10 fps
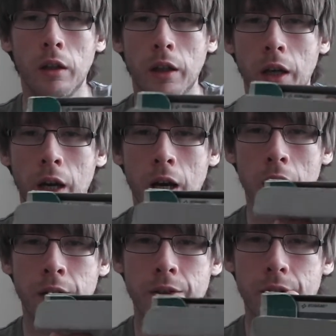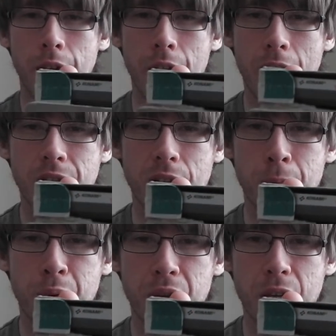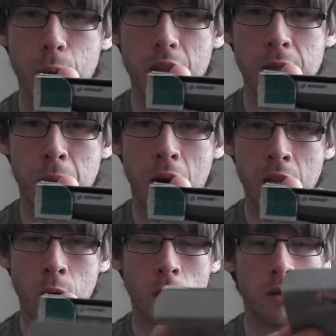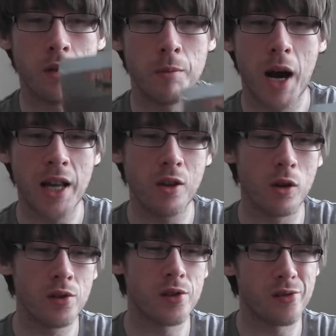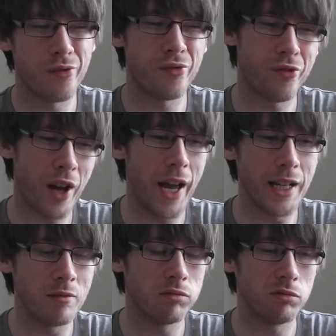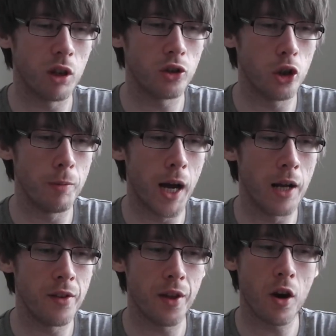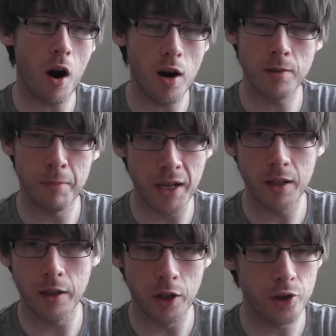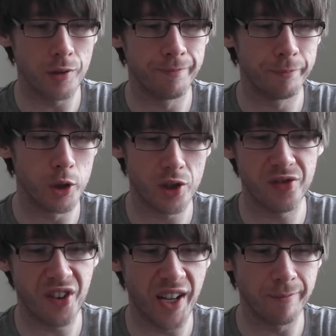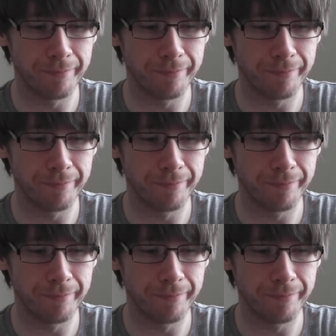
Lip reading: and it is complete with its manual. The manual's fine, not too bad. The cart's mint condition, which is fine.